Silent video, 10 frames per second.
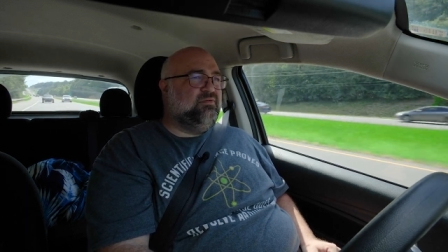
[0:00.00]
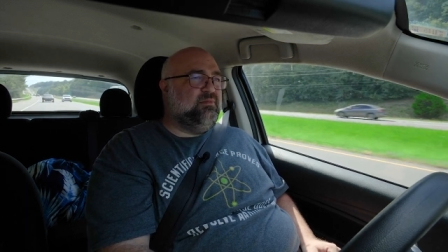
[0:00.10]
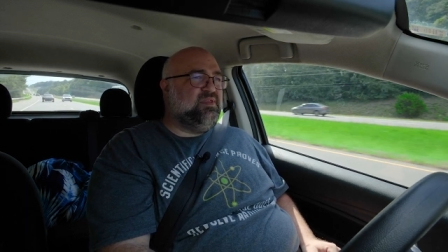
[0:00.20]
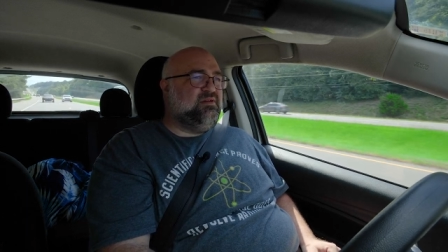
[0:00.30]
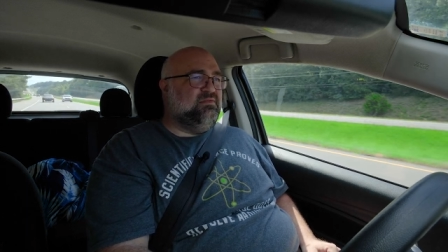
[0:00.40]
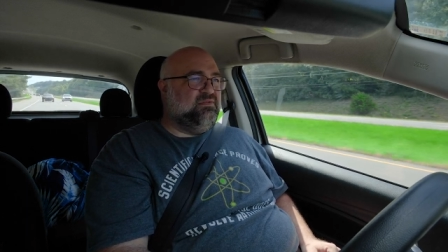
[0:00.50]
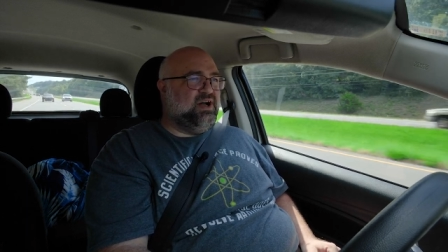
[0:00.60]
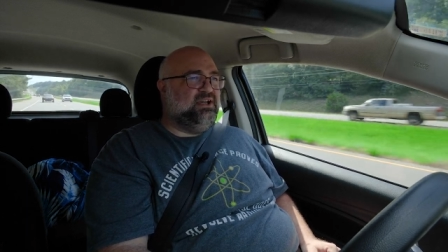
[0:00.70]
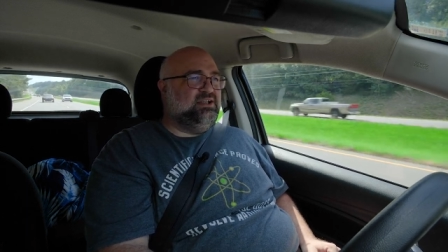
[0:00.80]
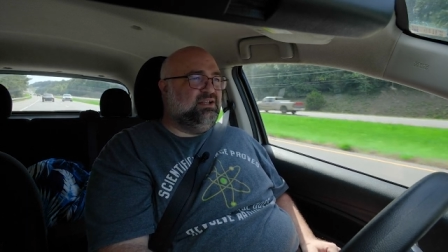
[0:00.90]
from the
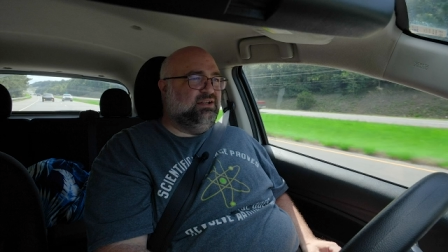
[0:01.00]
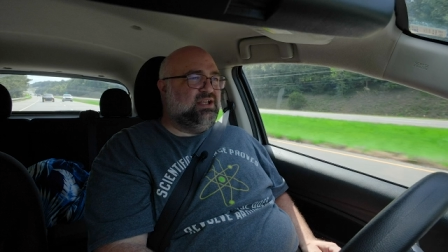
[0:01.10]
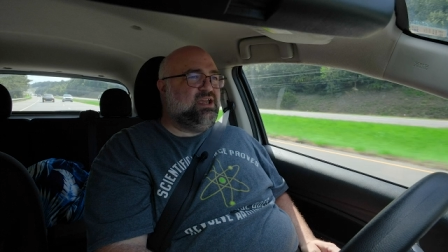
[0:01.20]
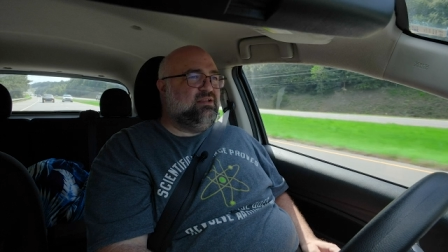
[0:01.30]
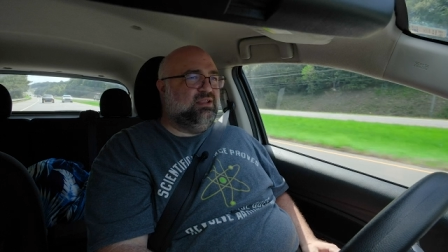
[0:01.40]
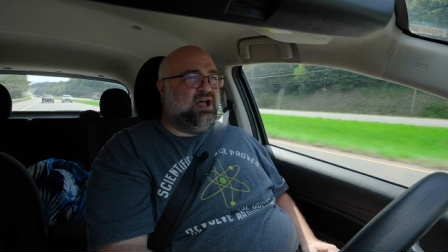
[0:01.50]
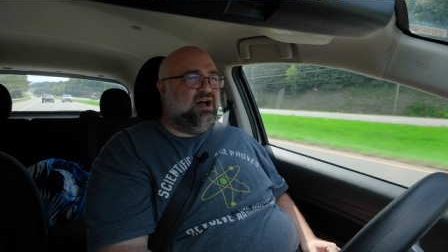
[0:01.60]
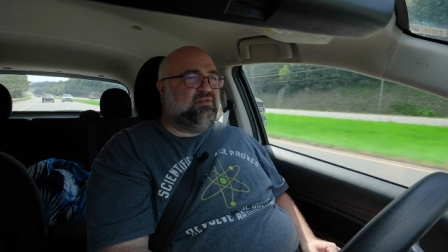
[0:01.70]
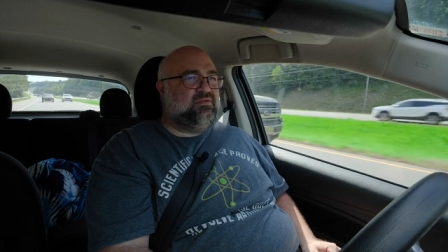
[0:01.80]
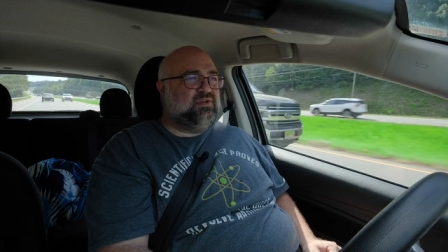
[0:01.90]
violently
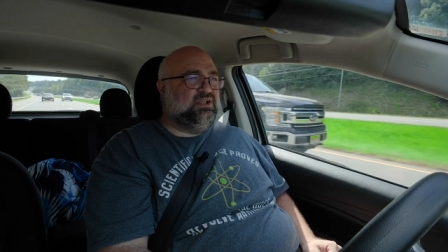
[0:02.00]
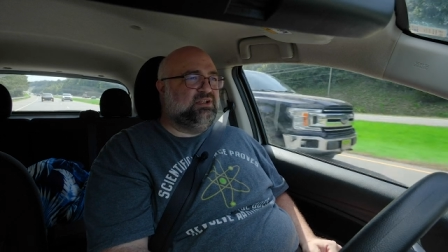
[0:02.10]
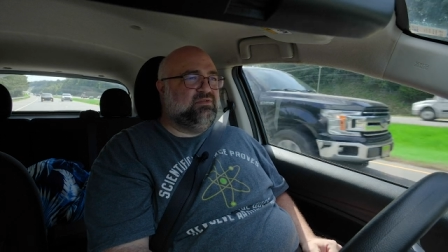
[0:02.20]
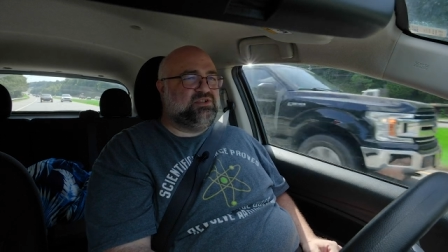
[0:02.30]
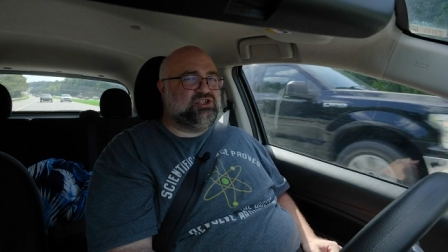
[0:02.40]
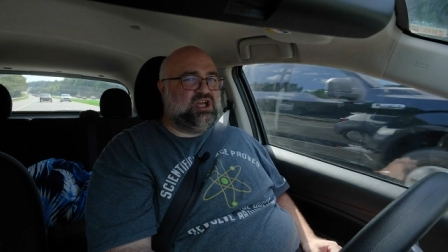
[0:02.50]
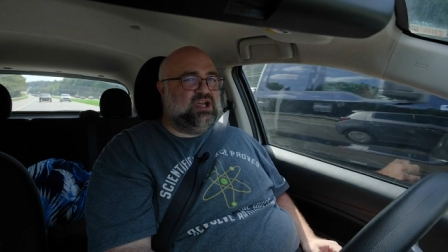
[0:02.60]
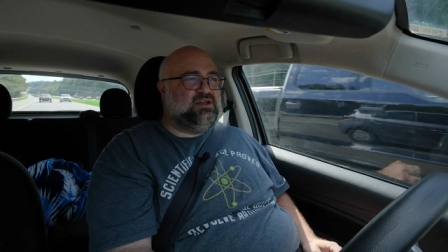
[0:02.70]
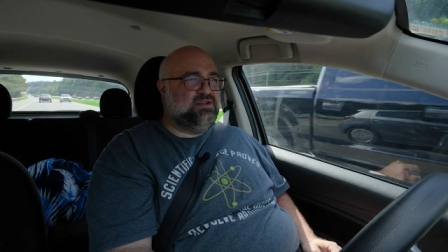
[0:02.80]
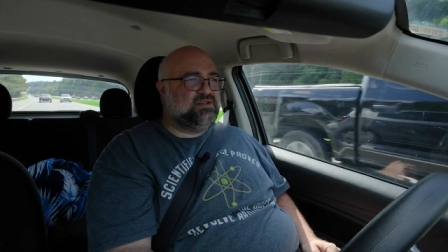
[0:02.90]
lava-filled
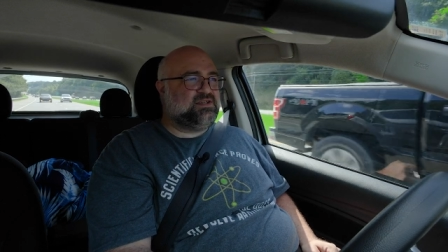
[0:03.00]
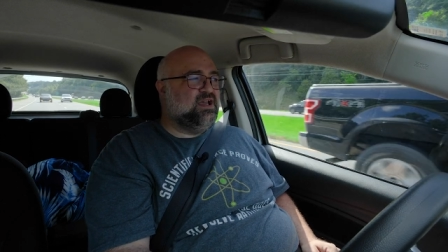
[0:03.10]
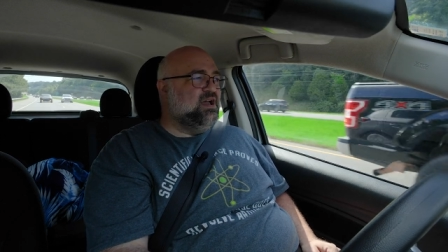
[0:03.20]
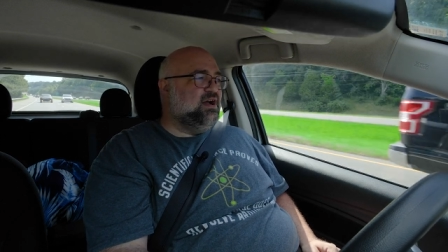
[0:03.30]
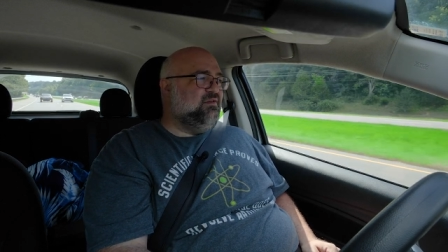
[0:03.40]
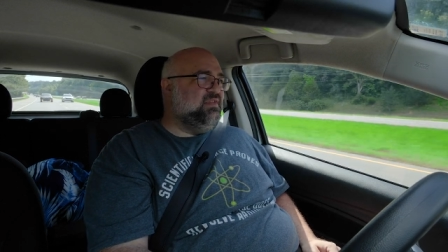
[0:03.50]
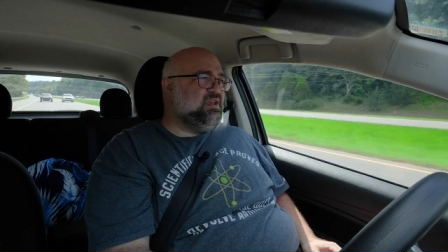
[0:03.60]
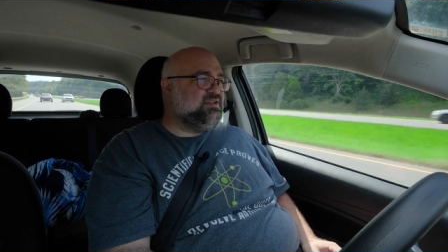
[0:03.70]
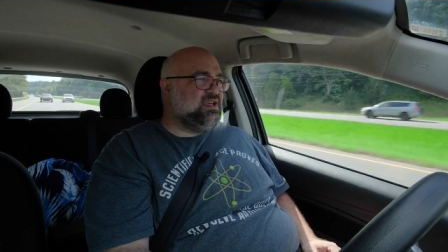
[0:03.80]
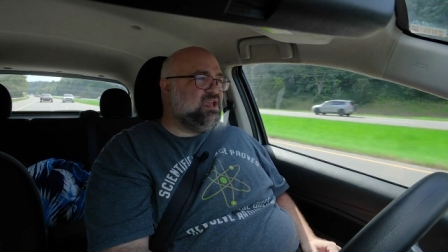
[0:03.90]
vaginas of
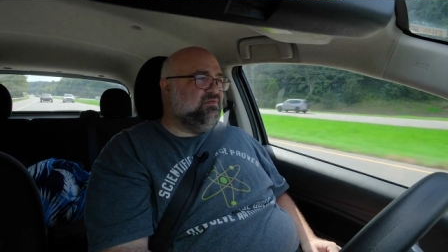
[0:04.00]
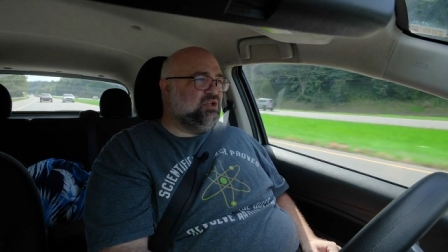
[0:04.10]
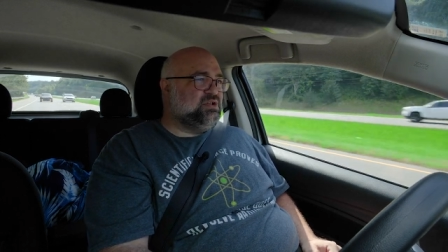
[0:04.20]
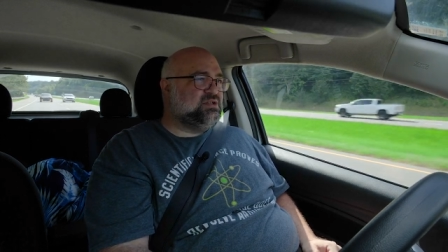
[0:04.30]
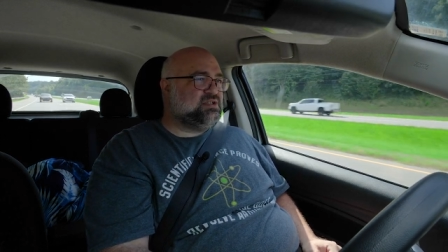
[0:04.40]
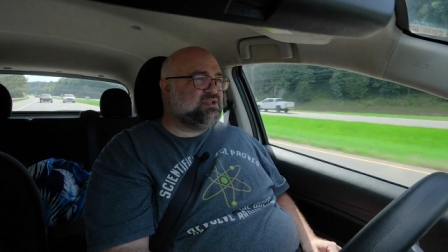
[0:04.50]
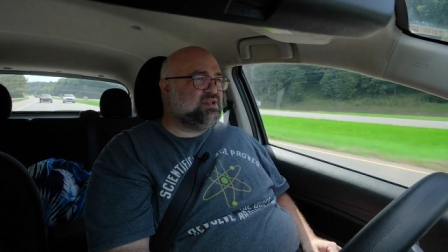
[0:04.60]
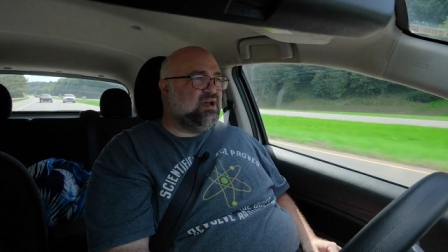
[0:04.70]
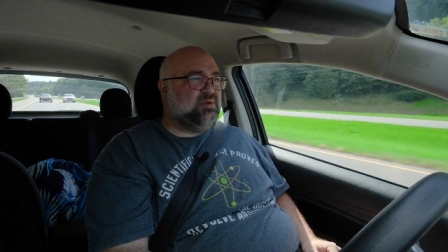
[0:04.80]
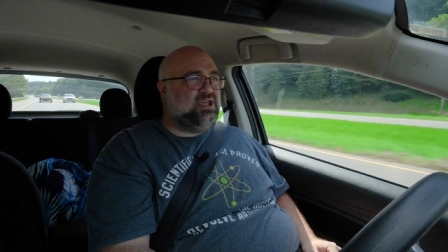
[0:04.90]
these evil,
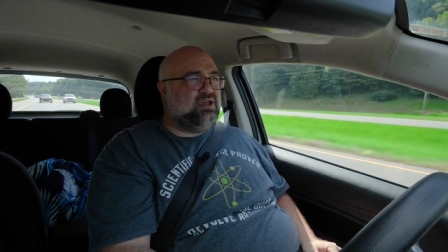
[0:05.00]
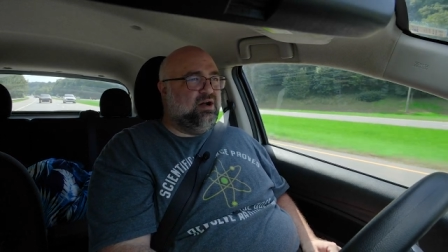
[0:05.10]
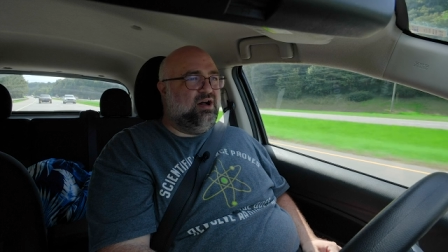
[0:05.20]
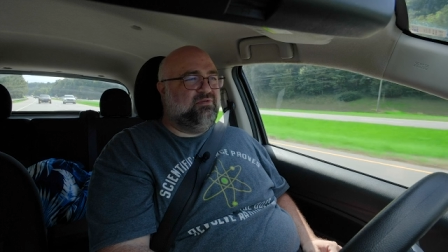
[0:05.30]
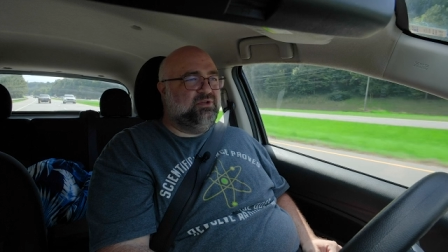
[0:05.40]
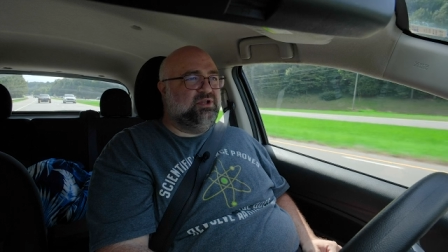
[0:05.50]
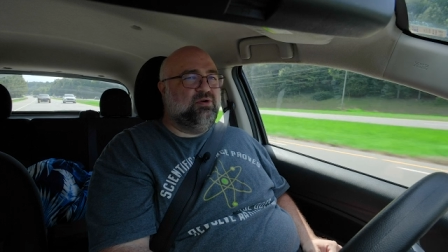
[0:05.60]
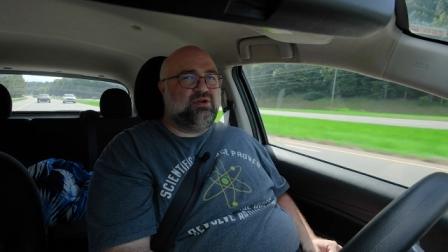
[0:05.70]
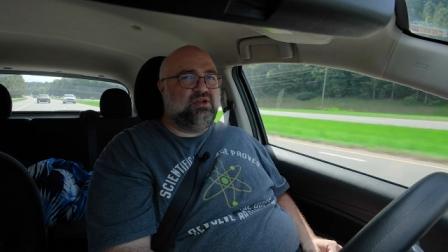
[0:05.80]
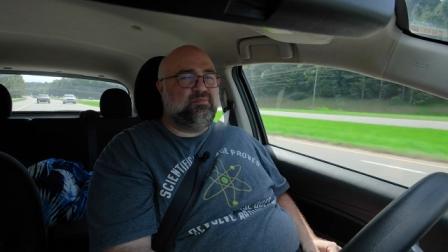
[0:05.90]
scummy, awful,
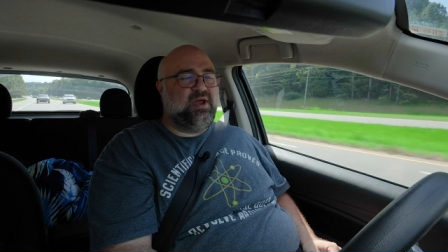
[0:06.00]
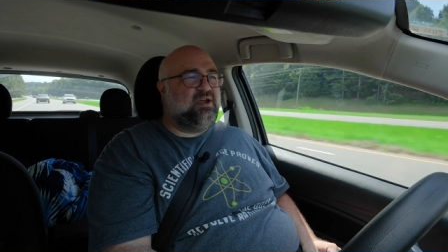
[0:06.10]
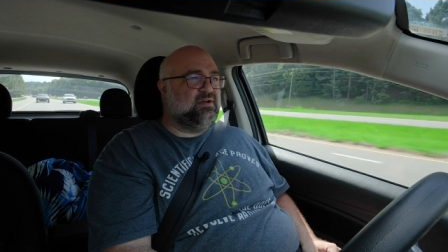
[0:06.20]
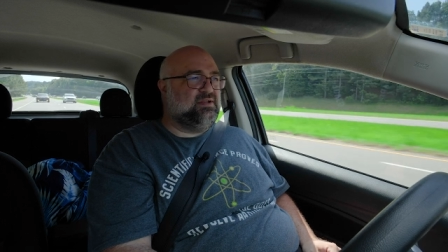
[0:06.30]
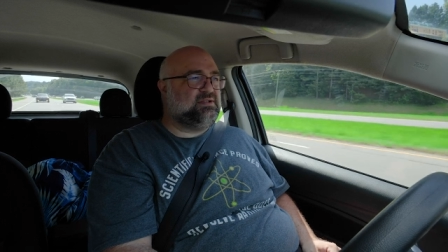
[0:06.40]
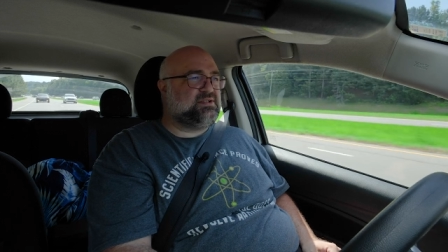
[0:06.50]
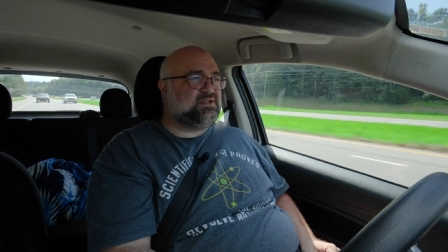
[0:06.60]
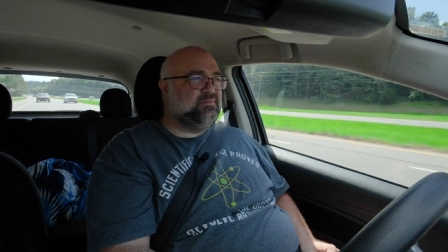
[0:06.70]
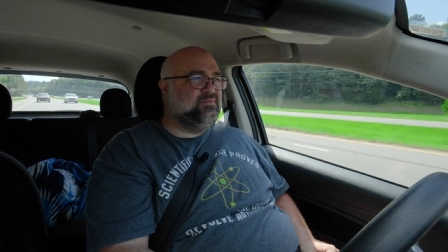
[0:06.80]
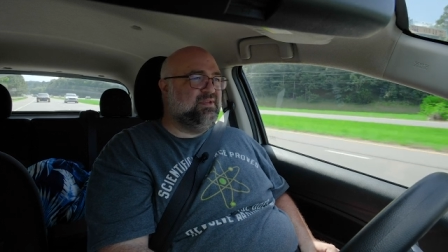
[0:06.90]
no-good
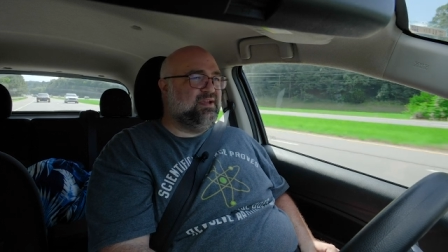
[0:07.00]
parents,